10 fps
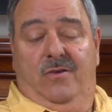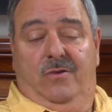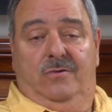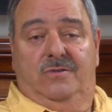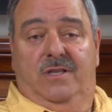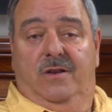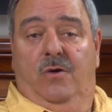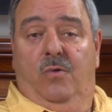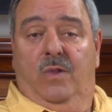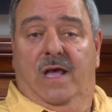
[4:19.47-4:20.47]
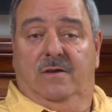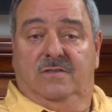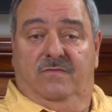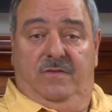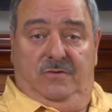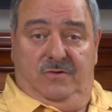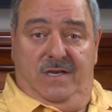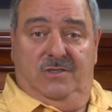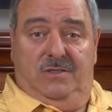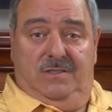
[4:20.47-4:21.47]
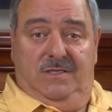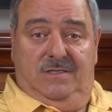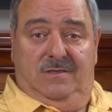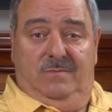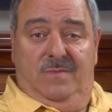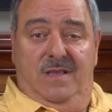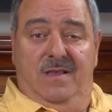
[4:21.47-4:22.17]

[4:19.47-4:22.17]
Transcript: used in a whole house filtration system.